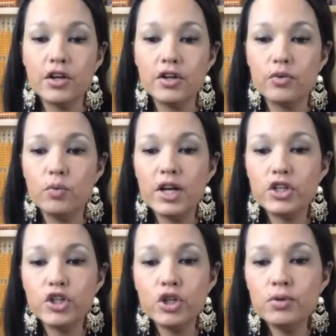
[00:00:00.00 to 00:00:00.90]
What
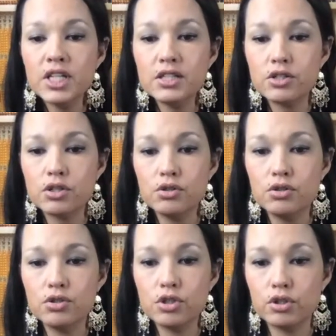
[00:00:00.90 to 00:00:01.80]
you need to
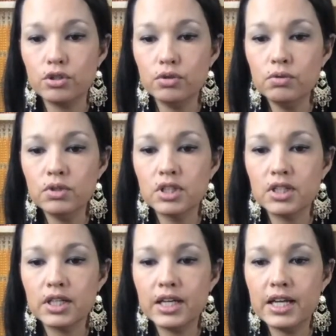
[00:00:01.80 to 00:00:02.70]
do
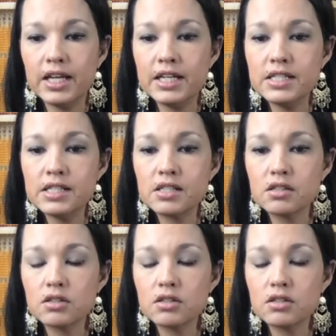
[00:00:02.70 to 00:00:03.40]
is